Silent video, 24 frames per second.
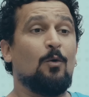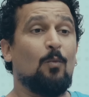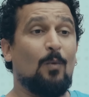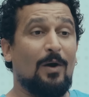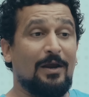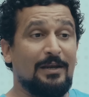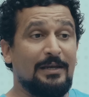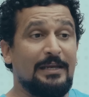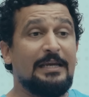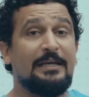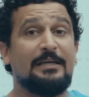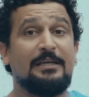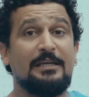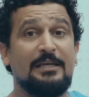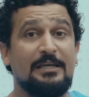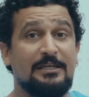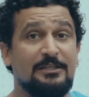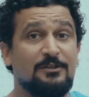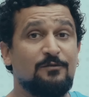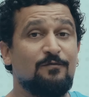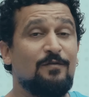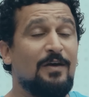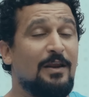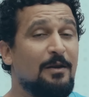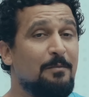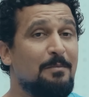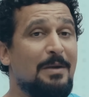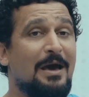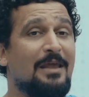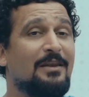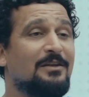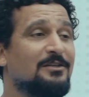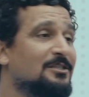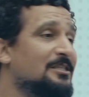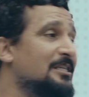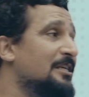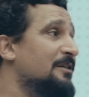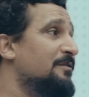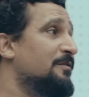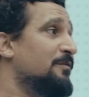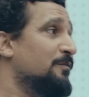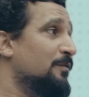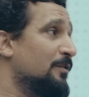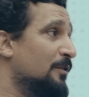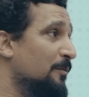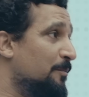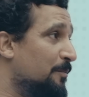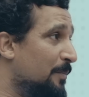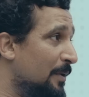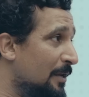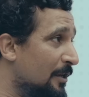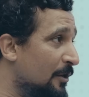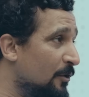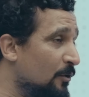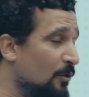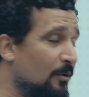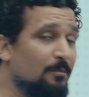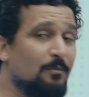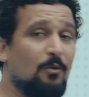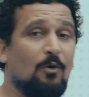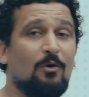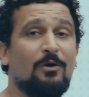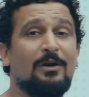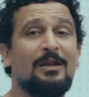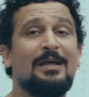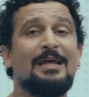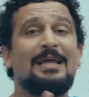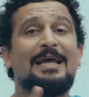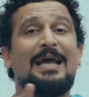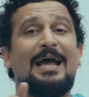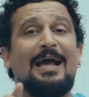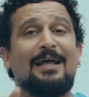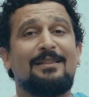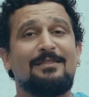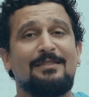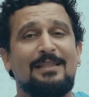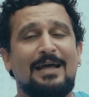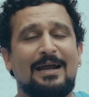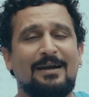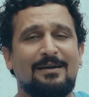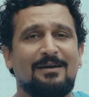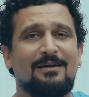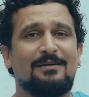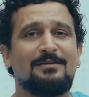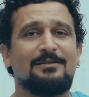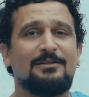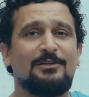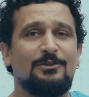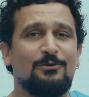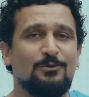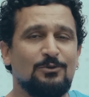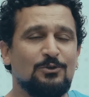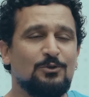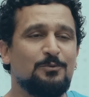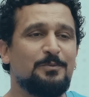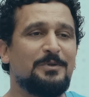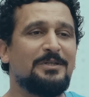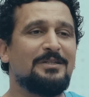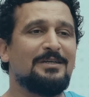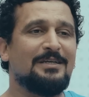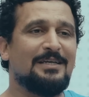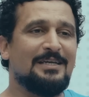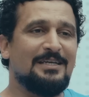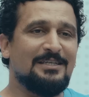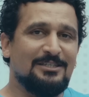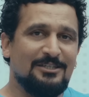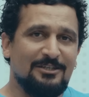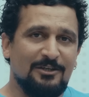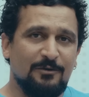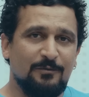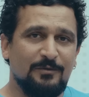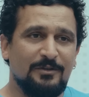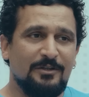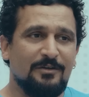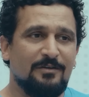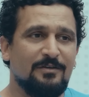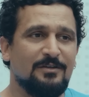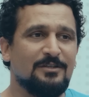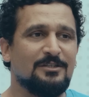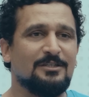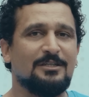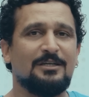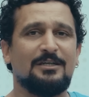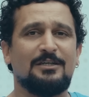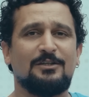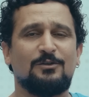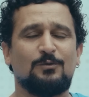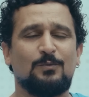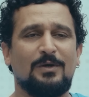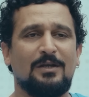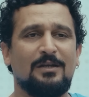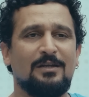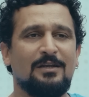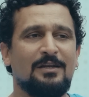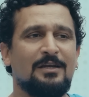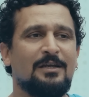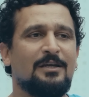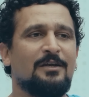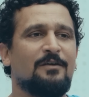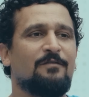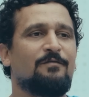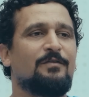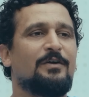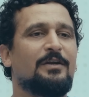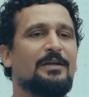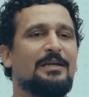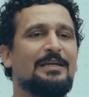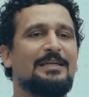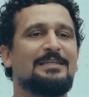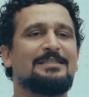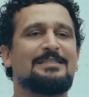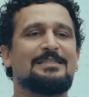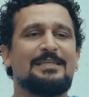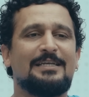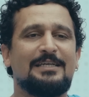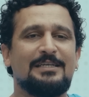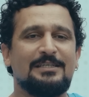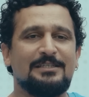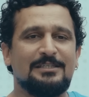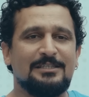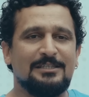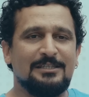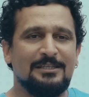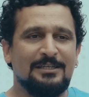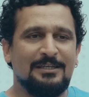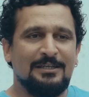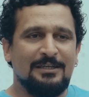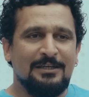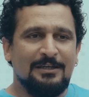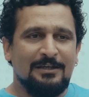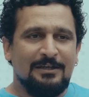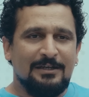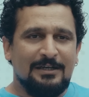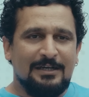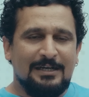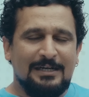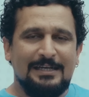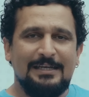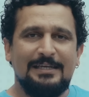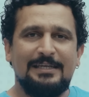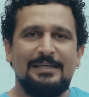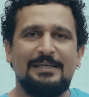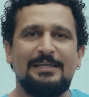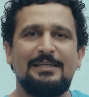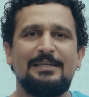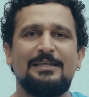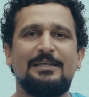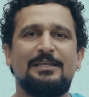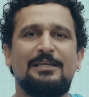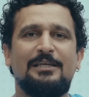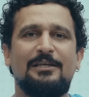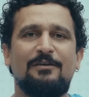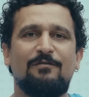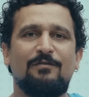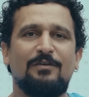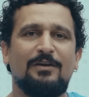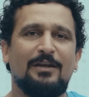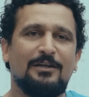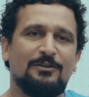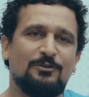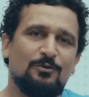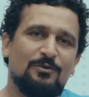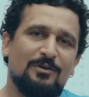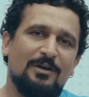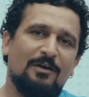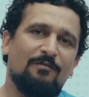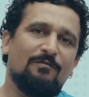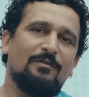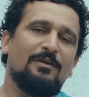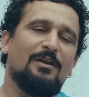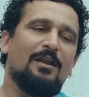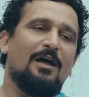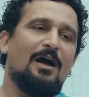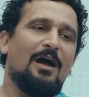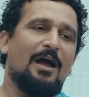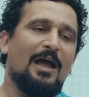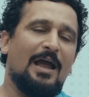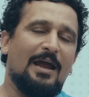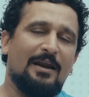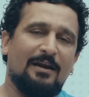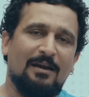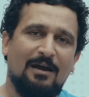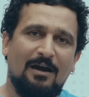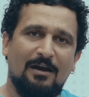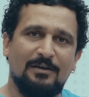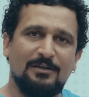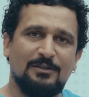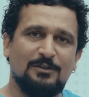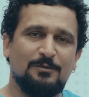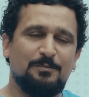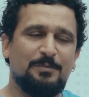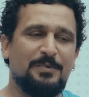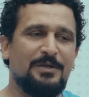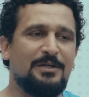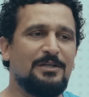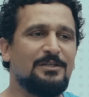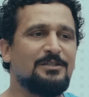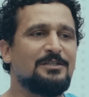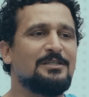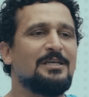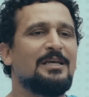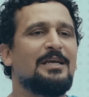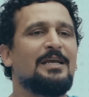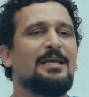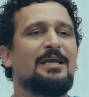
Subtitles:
while it is well balanced even with a pillion on board, and that continues to be the case here with the Rizta as well, where it stays clean even as you travel at higher speeds